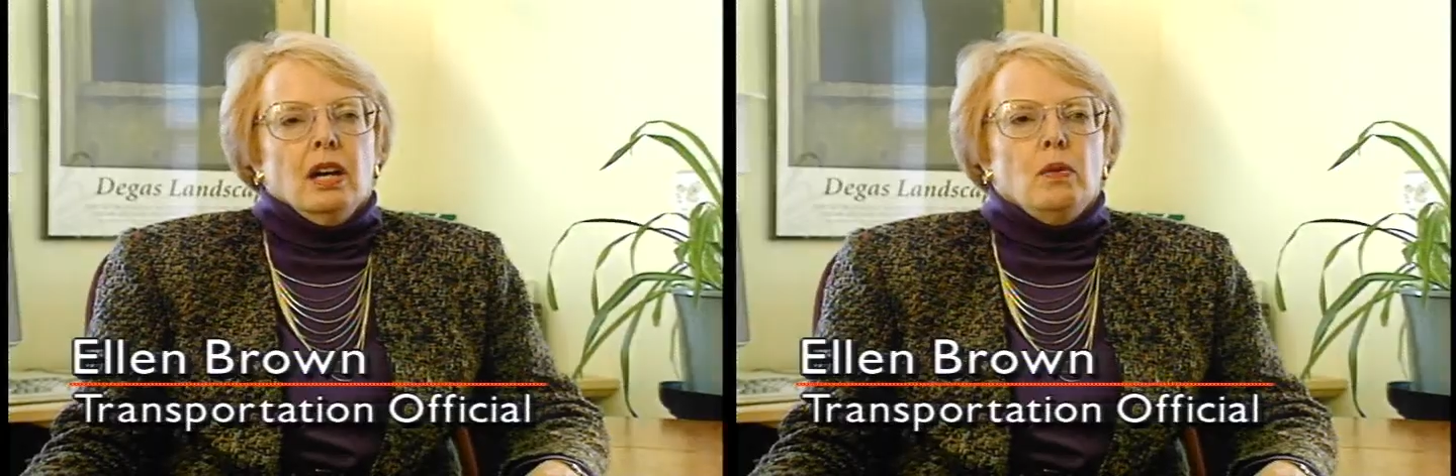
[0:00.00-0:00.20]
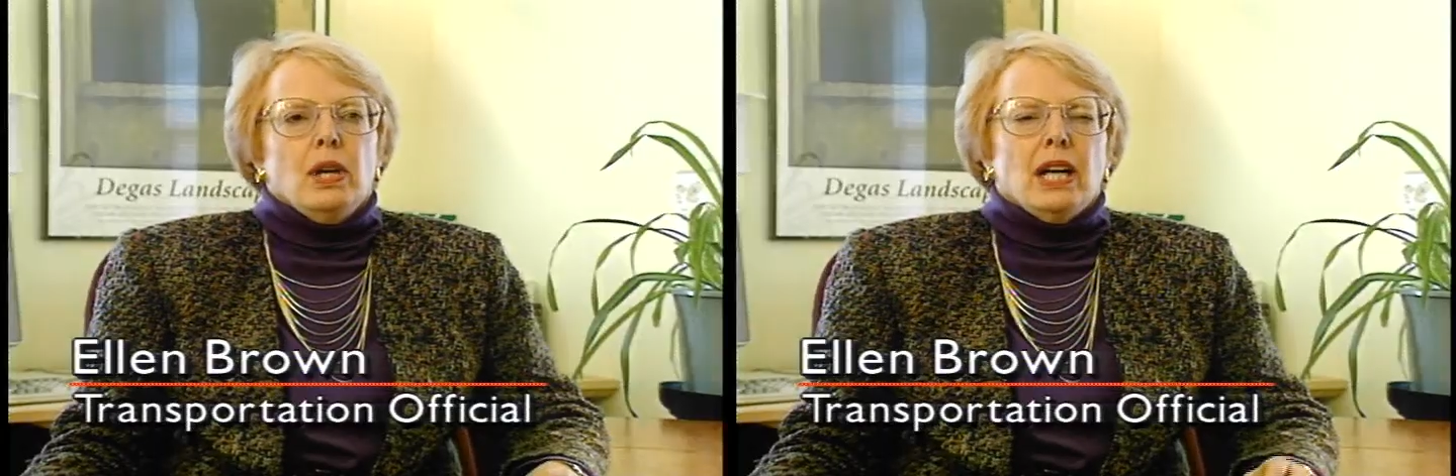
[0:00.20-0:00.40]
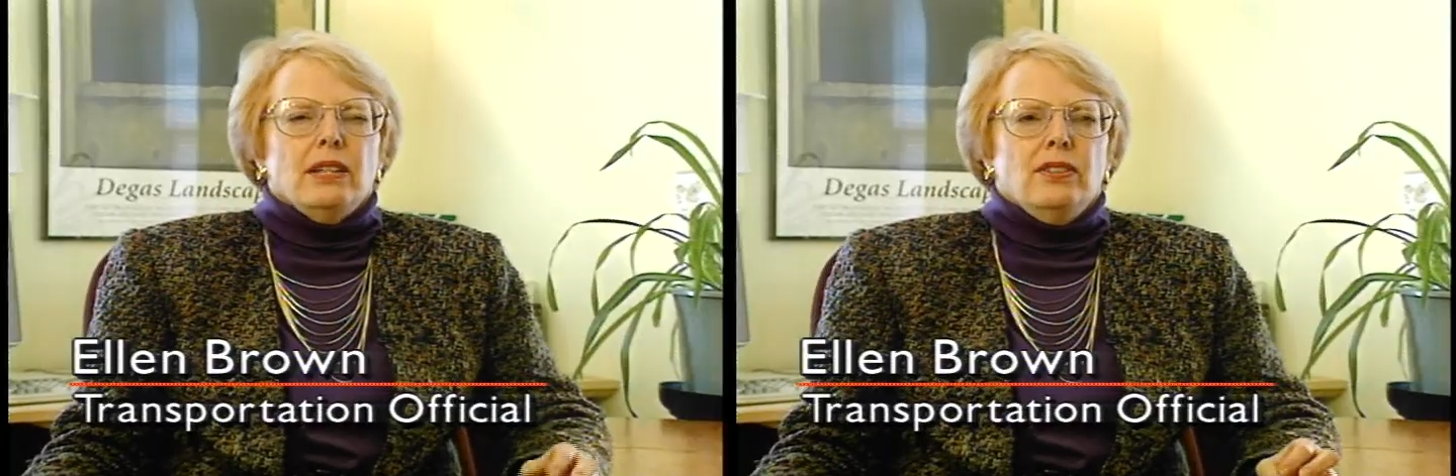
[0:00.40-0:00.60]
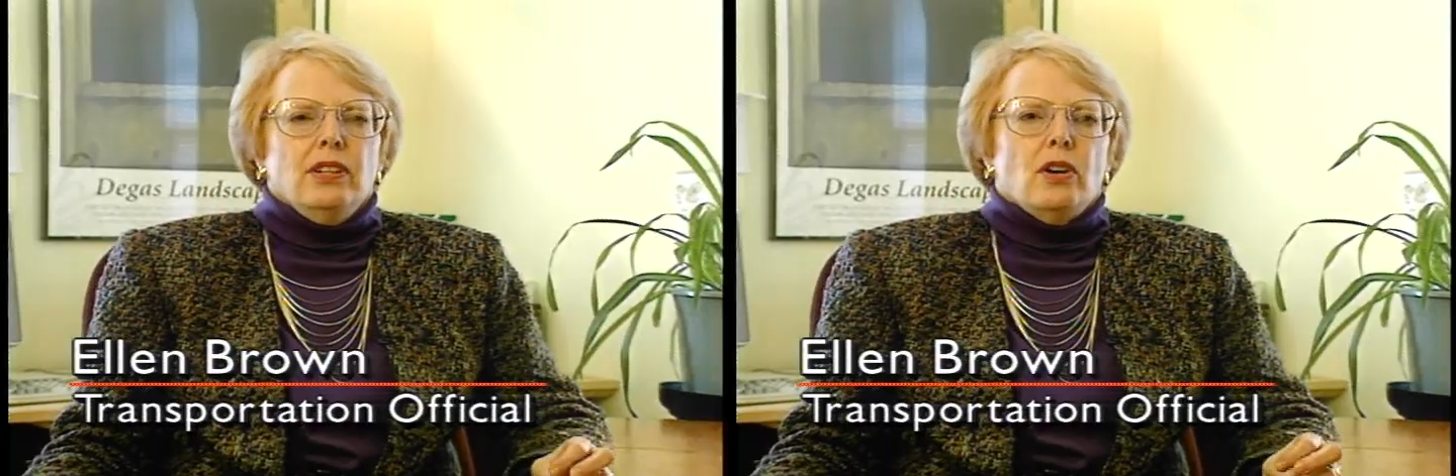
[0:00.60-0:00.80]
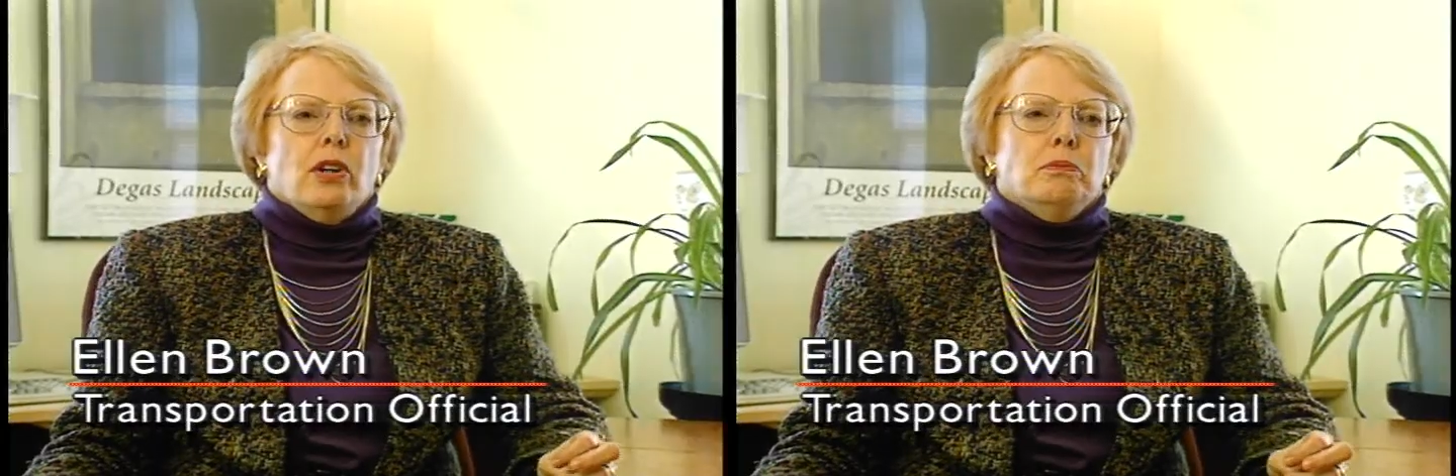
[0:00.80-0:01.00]
What I
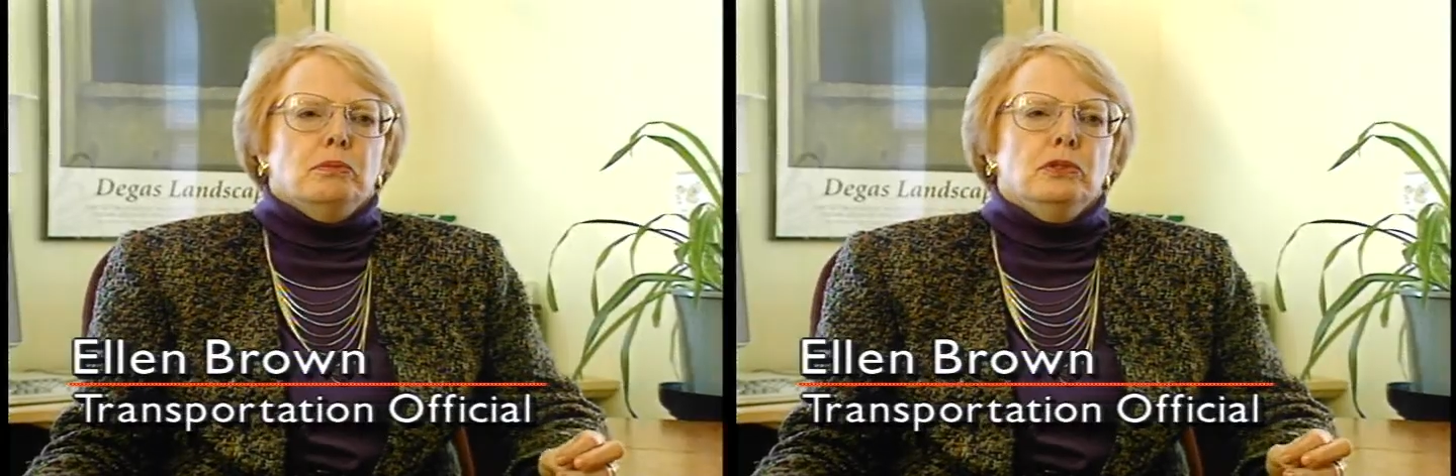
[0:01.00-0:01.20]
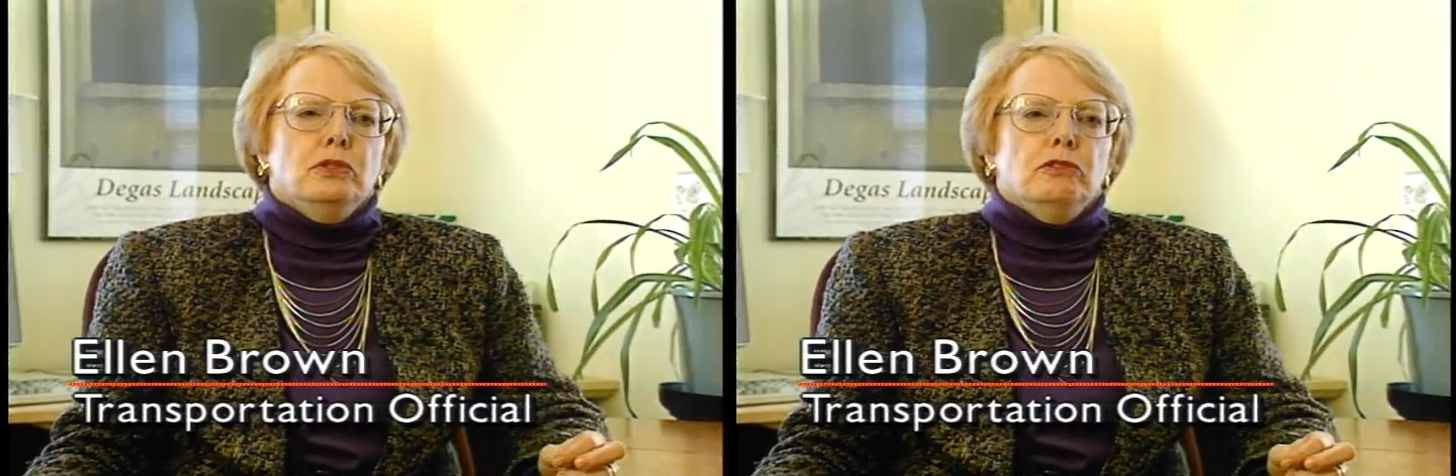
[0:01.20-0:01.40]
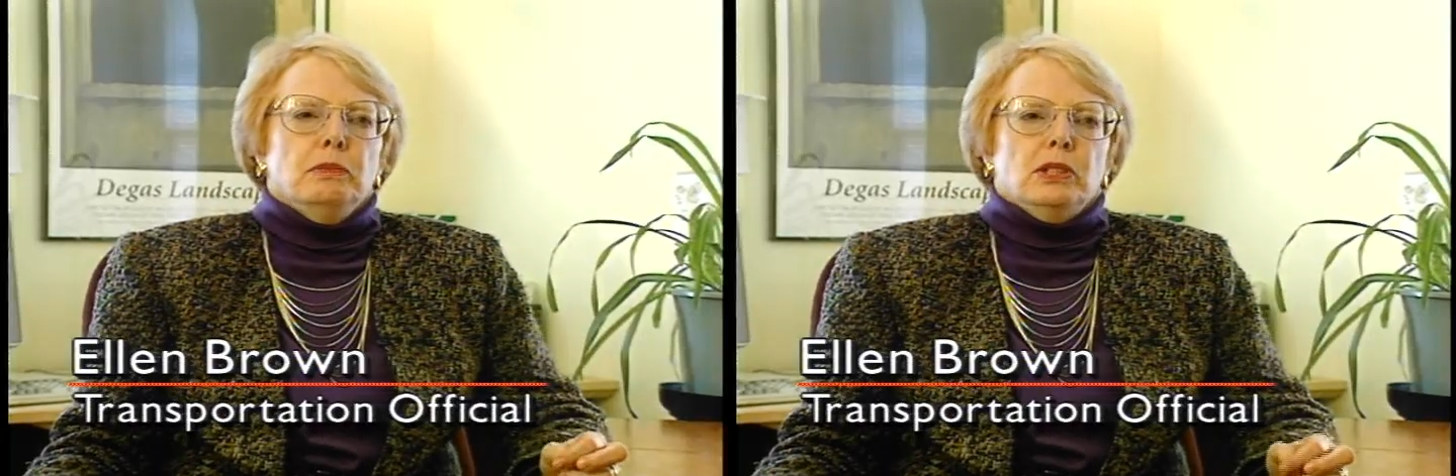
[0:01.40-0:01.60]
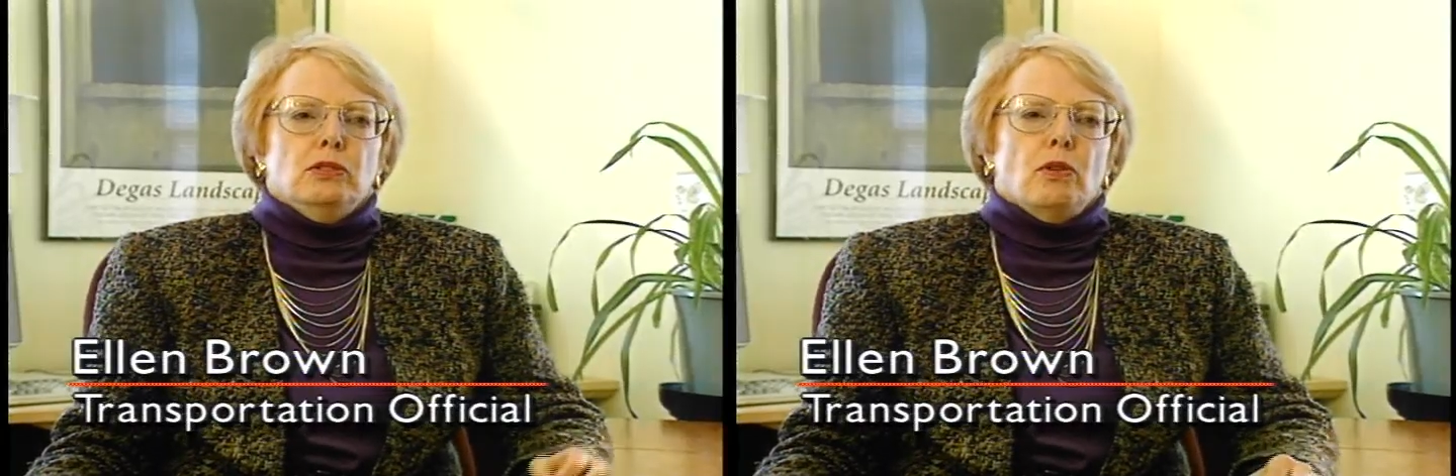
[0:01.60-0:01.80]
see are improvements